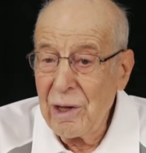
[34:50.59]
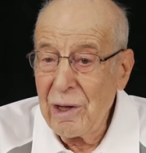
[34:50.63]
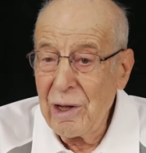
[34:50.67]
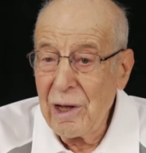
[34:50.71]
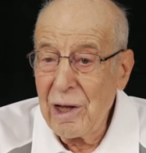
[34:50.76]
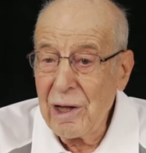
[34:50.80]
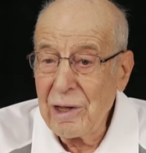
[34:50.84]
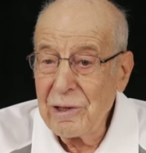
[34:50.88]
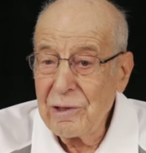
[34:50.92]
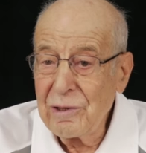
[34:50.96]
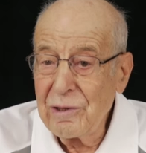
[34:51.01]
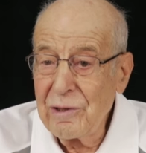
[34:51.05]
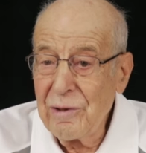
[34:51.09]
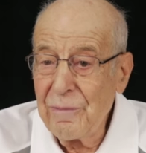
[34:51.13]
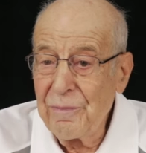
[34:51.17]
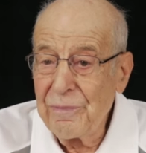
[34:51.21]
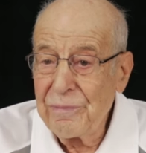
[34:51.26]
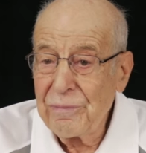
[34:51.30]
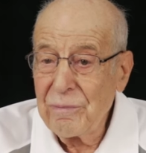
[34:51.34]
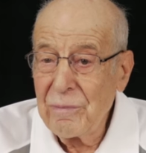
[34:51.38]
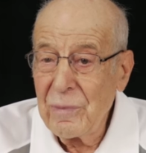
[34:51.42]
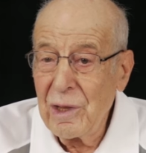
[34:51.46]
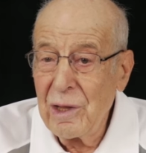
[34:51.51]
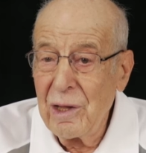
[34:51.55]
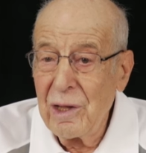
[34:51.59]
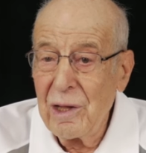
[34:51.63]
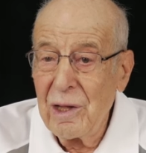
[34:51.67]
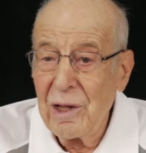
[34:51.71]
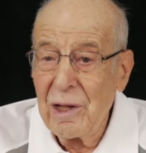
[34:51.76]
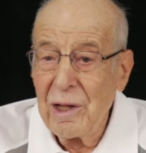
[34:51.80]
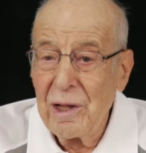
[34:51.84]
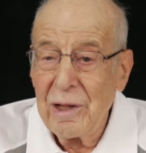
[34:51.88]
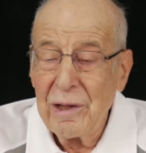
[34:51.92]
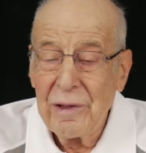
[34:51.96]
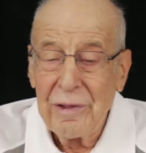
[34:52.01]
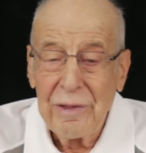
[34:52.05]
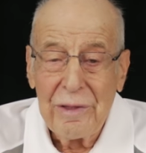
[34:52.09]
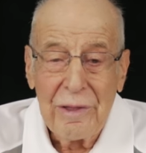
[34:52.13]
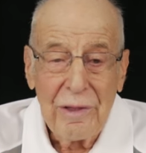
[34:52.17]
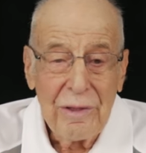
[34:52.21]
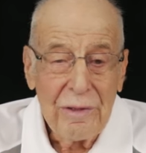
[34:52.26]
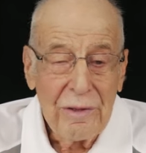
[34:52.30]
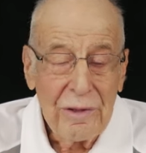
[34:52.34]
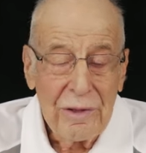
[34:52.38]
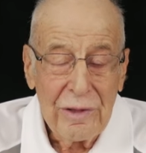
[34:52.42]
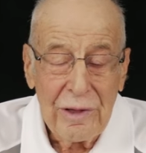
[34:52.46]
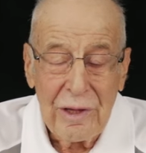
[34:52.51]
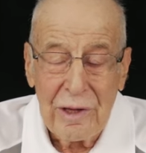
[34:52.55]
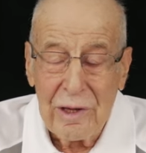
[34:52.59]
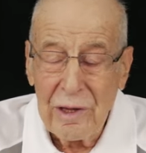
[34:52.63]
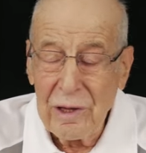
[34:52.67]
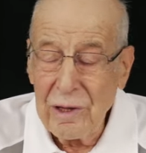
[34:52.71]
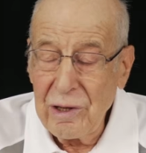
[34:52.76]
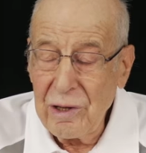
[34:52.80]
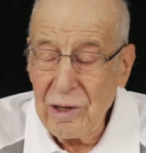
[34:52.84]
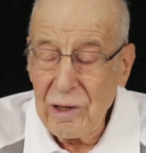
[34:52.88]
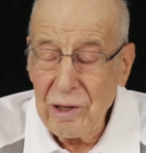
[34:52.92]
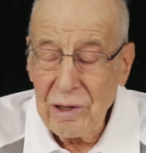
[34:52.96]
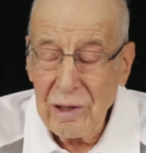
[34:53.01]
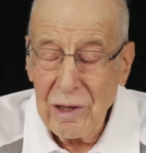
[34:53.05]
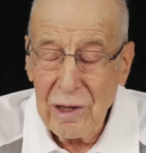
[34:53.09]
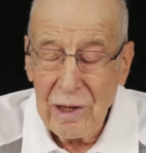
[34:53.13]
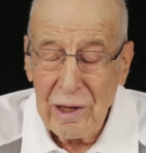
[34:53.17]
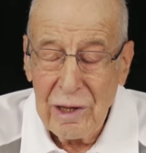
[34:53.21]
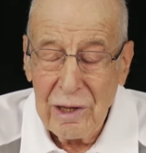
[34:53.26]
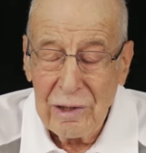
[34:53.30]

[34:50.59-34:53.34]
And the